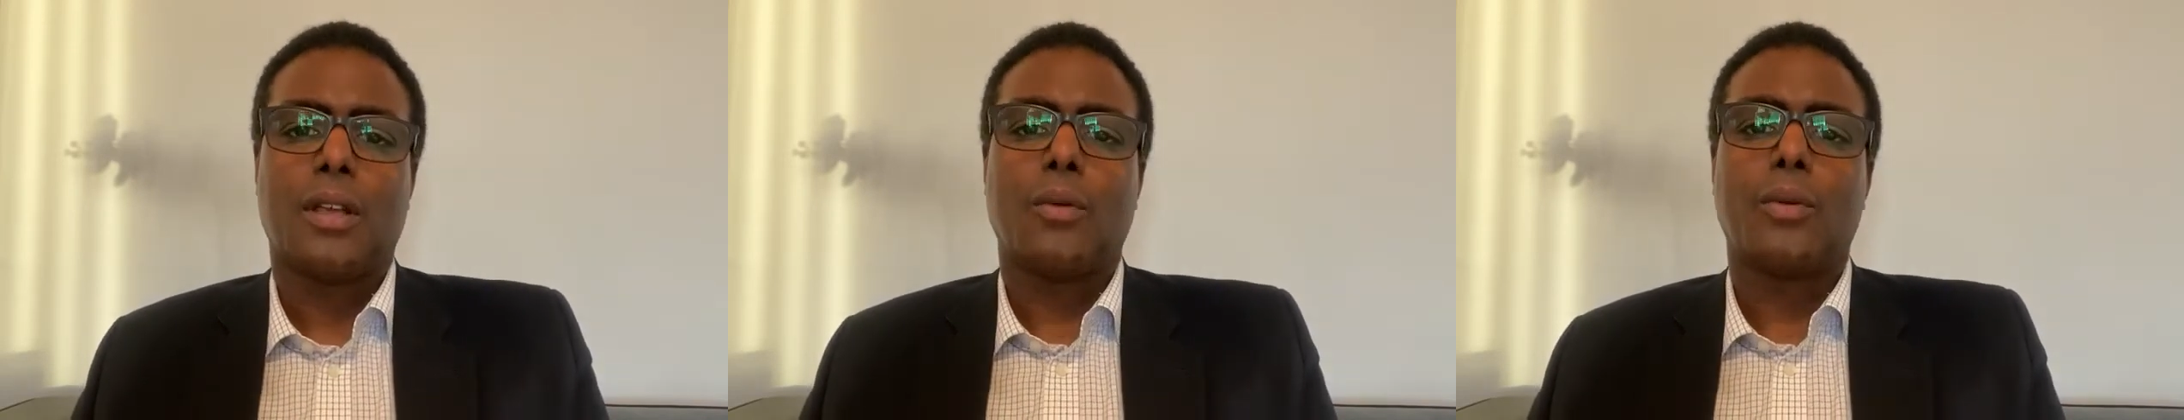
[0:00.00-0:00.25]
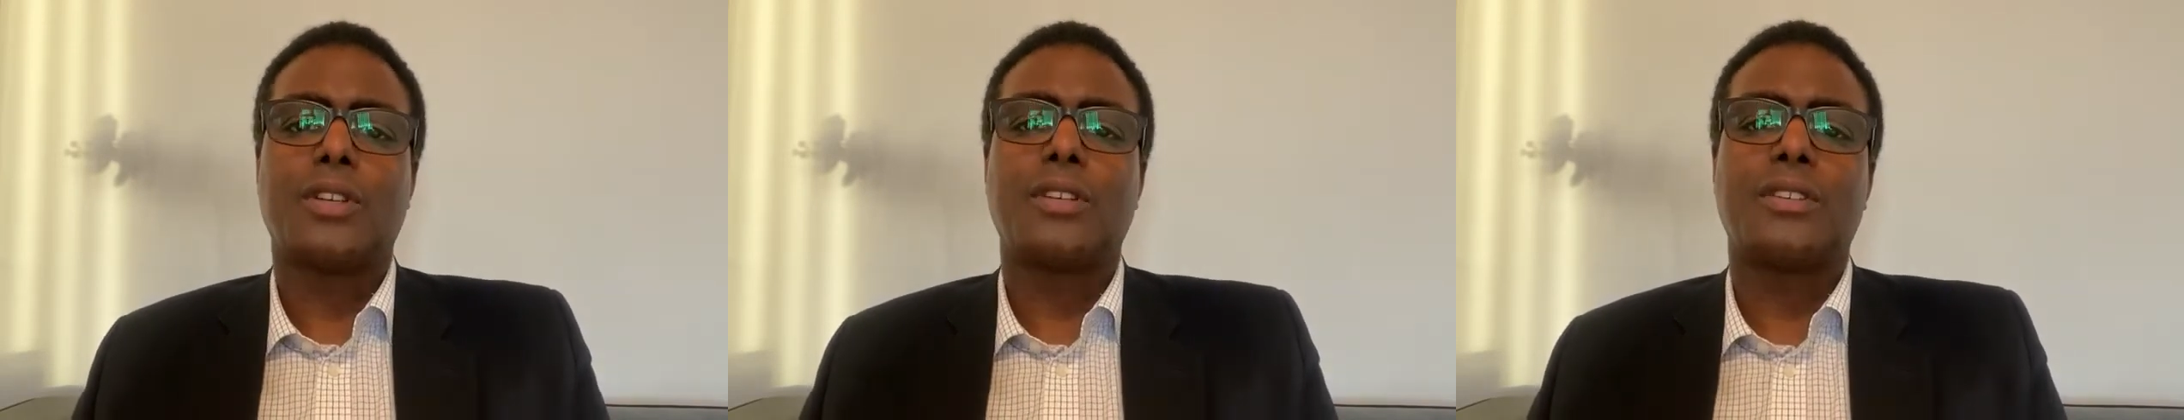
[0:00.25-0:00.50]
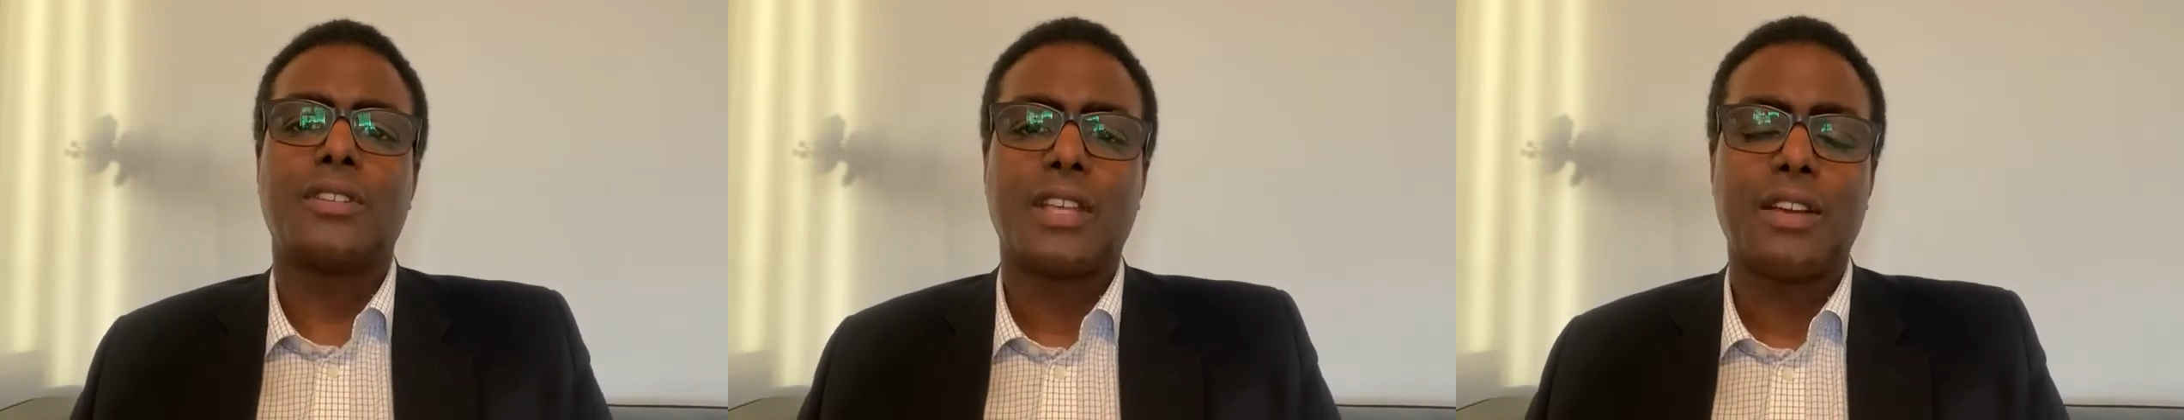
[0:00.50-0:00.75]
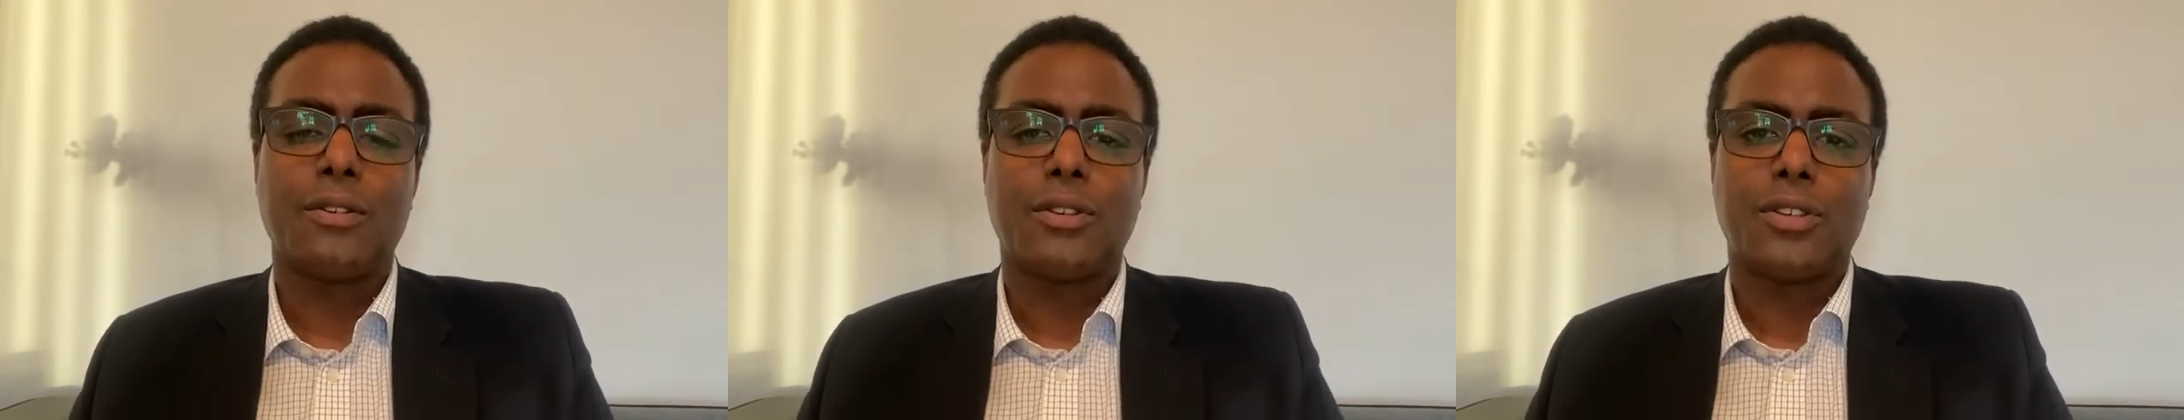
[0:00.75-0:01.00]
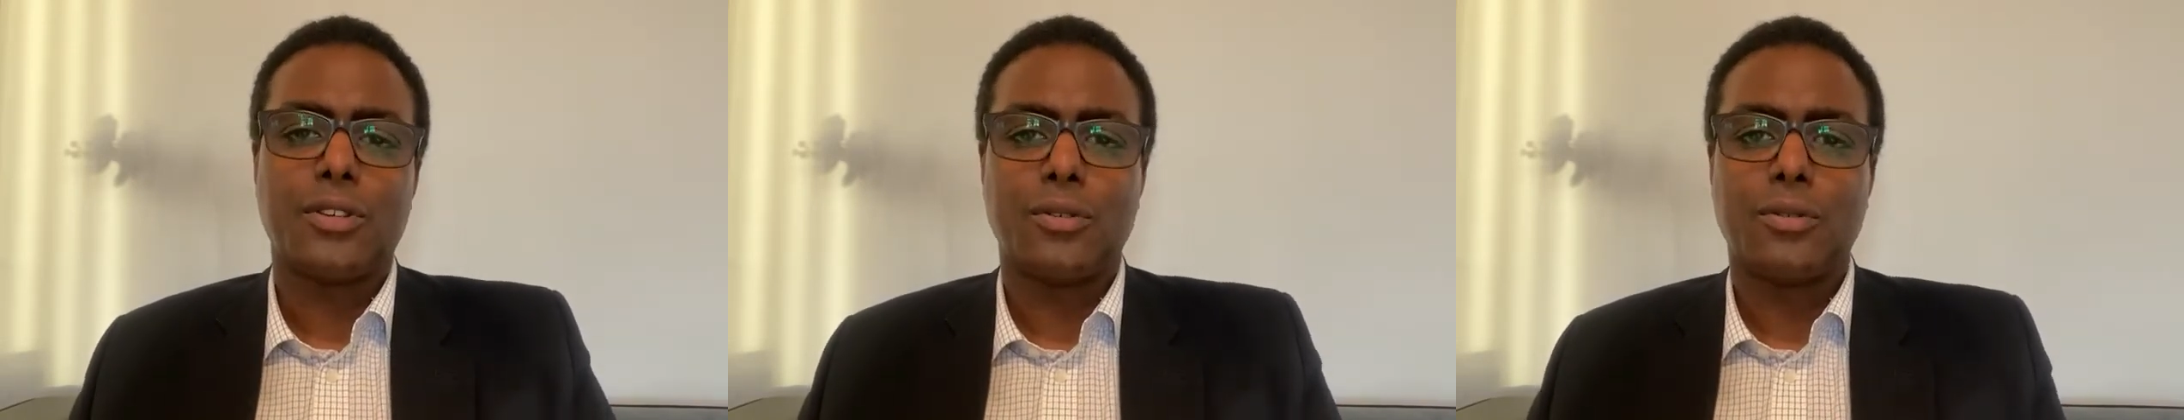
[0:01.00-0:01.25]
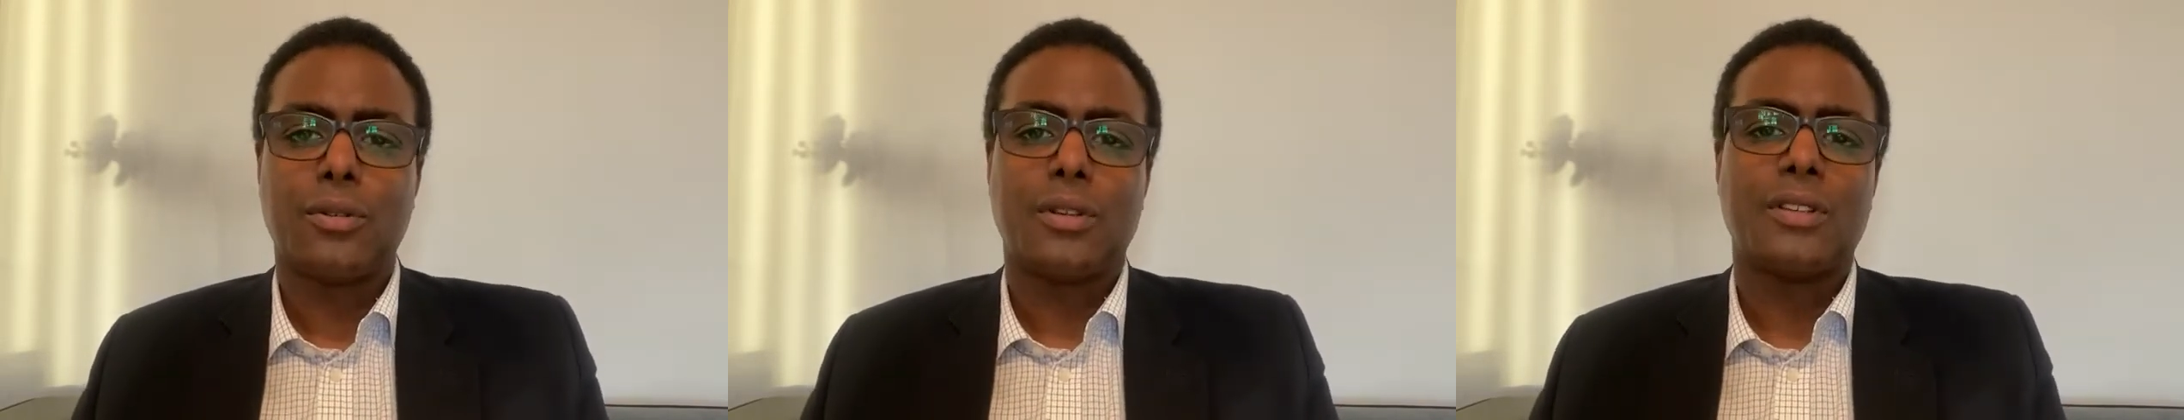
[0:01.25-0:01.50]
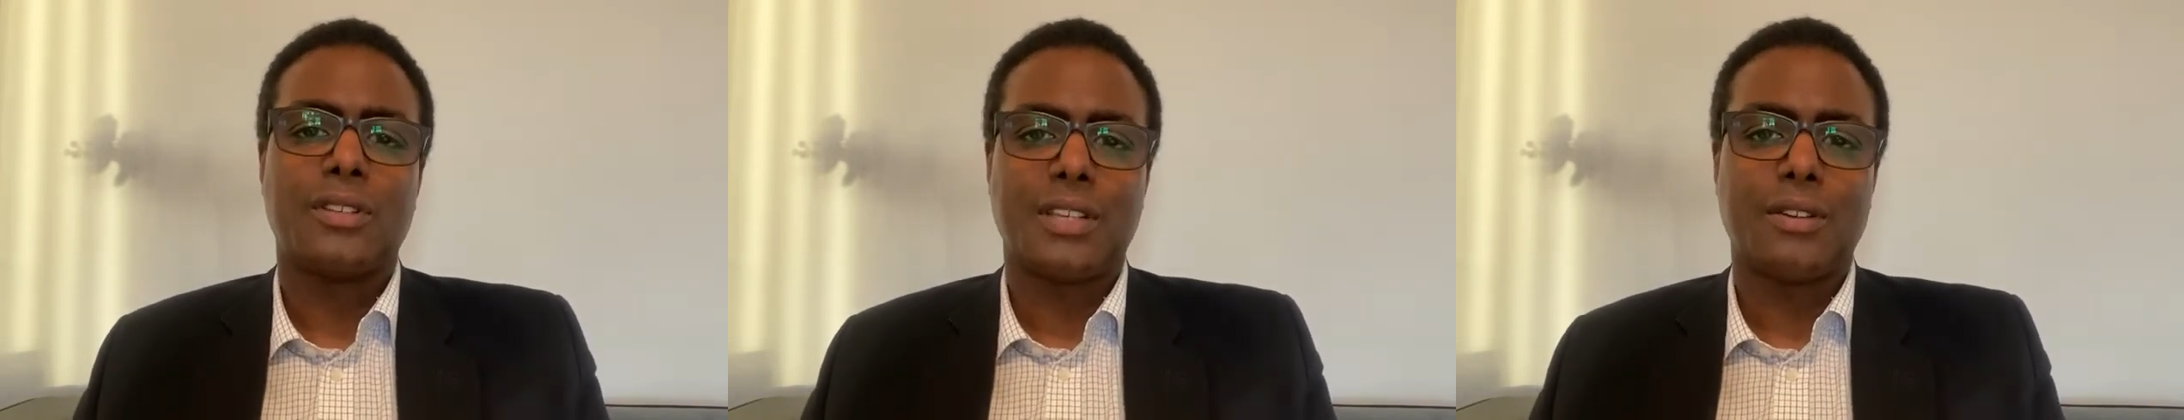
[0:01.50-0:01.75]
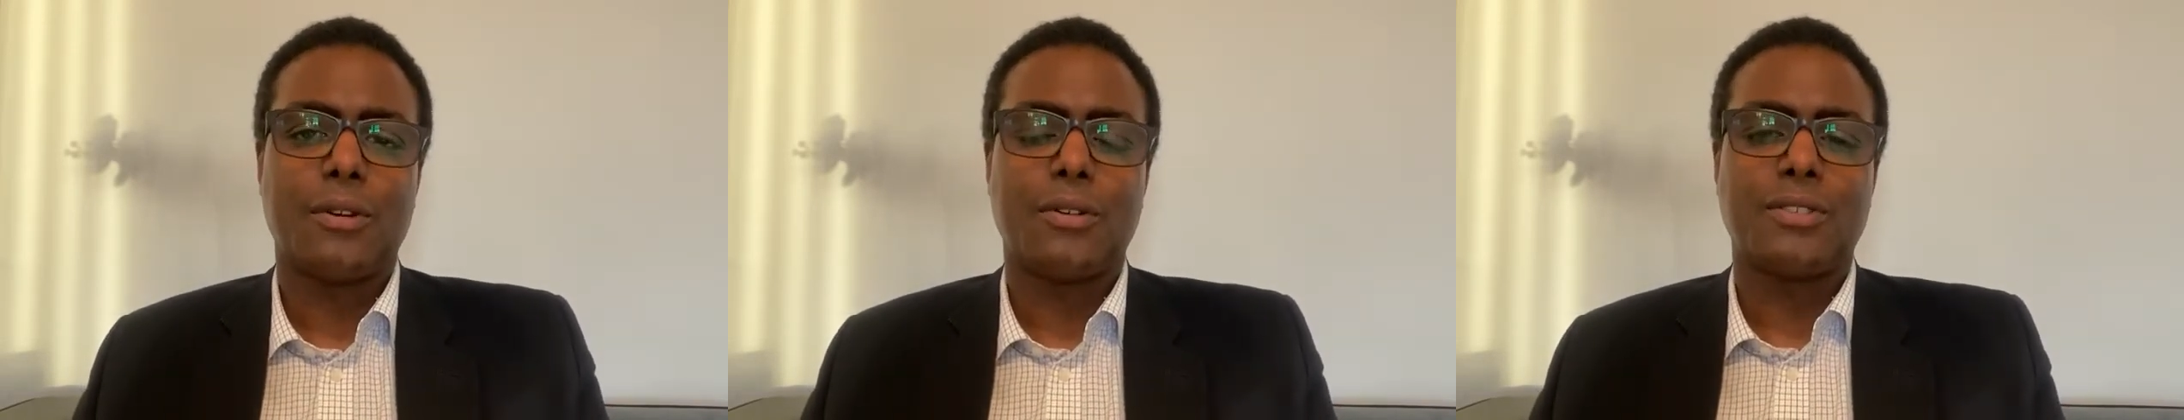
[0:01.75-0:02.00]
which is
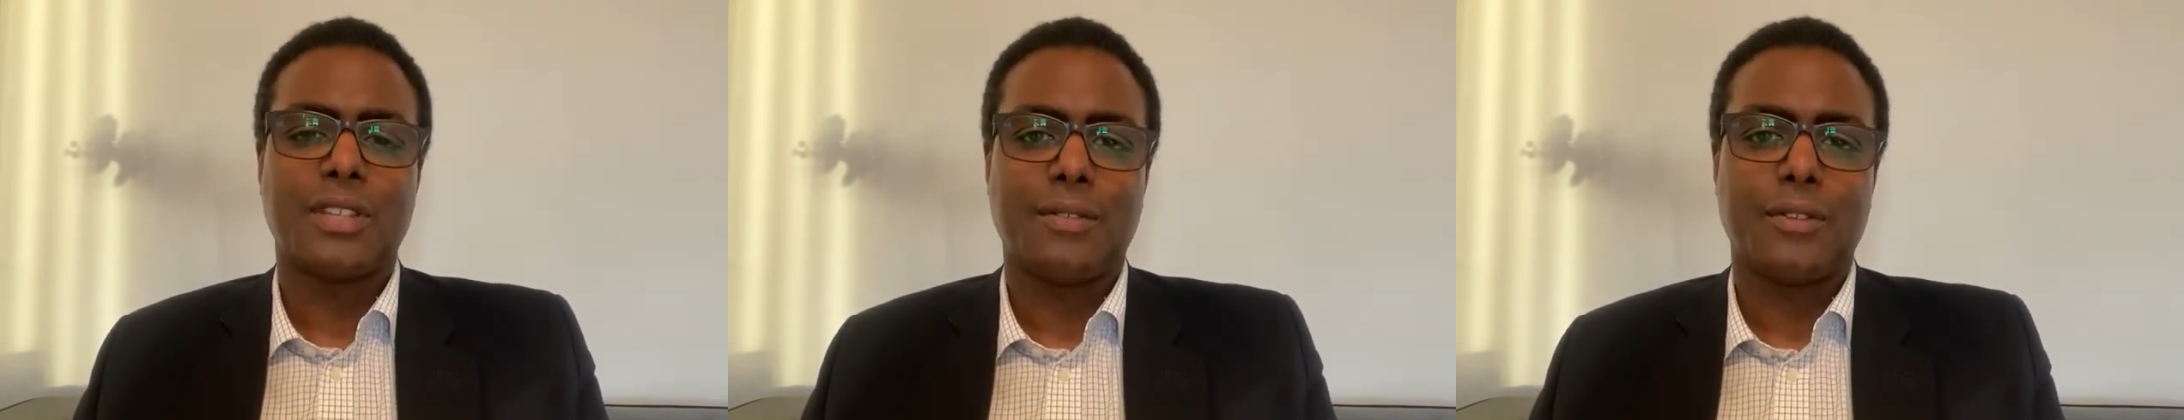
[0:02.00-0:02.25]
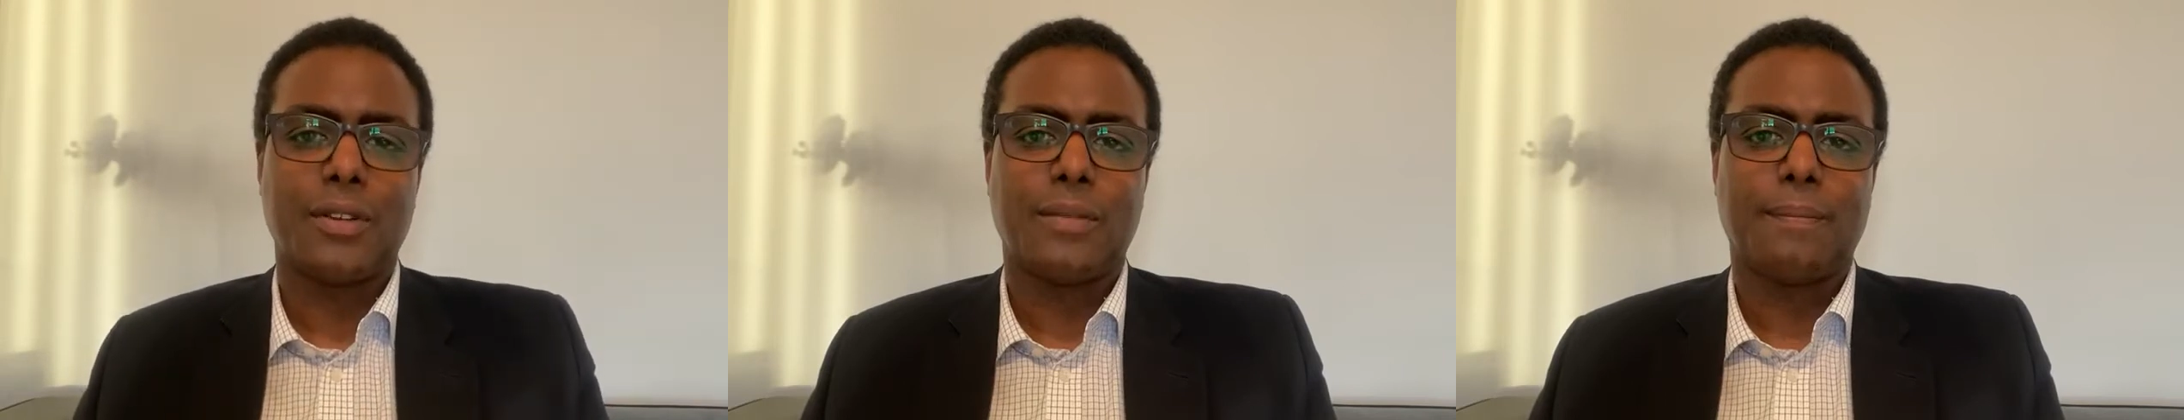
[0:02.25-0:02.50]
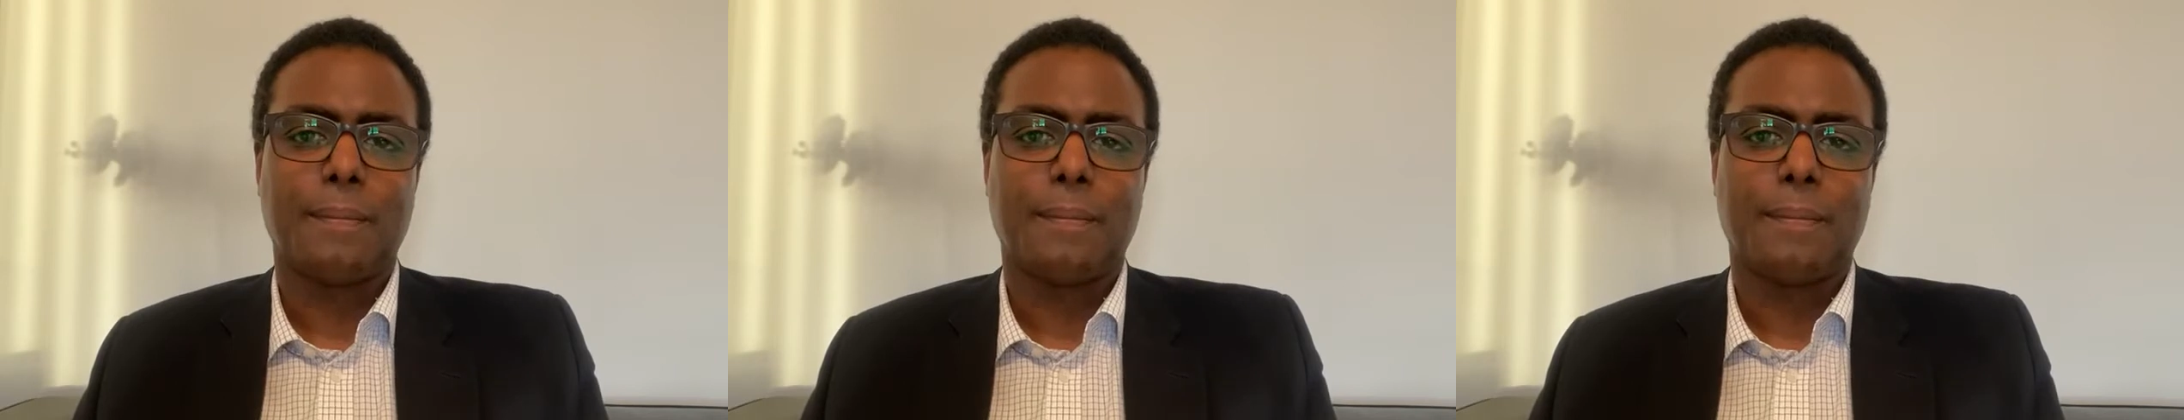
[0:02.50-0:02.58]
0207